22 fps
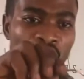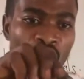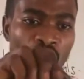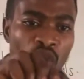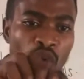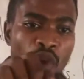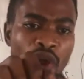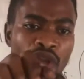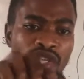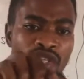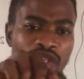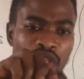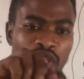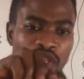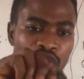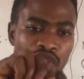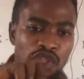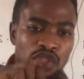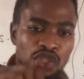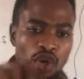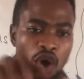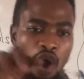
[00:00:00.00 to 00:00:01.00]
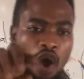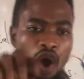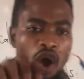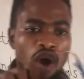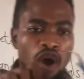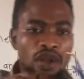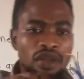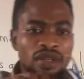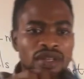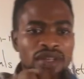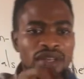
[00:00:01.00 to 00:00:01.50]
which is
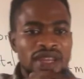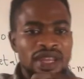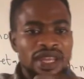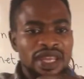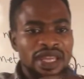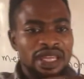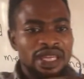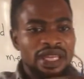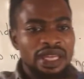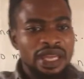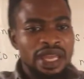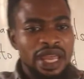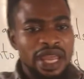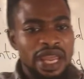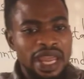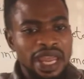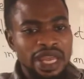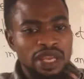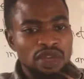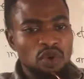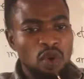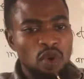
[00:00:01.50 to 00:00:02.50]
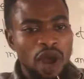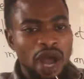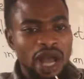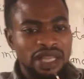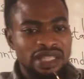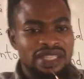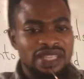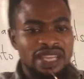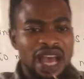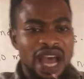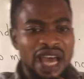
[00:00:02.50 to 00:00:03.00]
drawn in
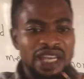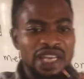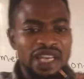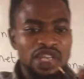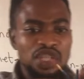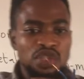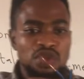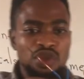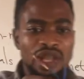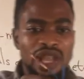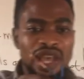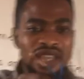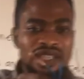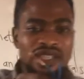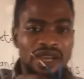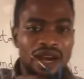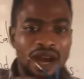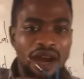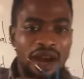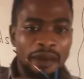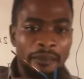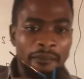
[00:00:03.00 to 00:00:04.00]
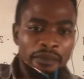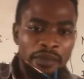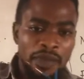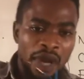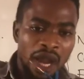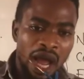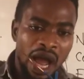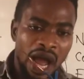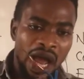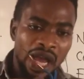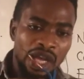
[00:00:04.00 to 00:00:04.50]
what? An insulator.
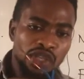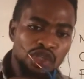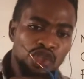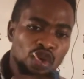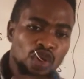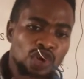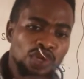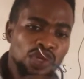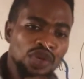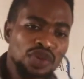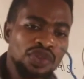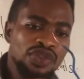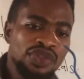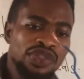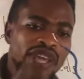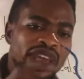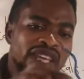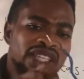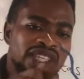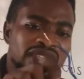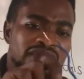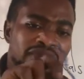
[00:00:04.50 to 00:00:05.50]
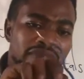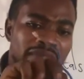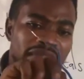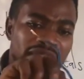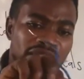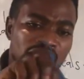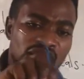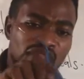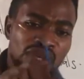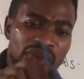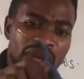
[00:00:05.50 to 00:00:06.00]
I told you this
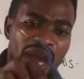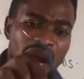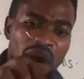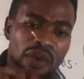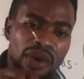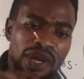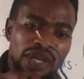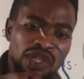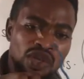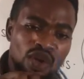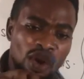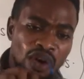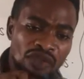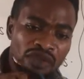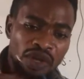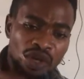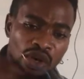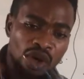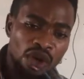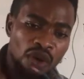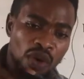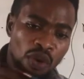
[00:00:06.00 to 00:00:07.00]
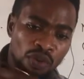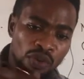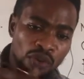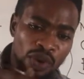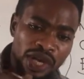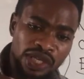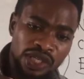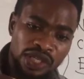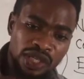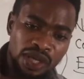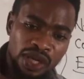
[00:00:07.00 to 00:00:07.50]
material which covers
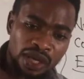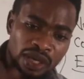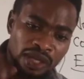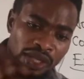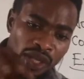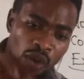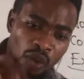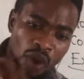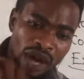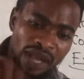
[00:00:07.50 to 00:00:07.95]
the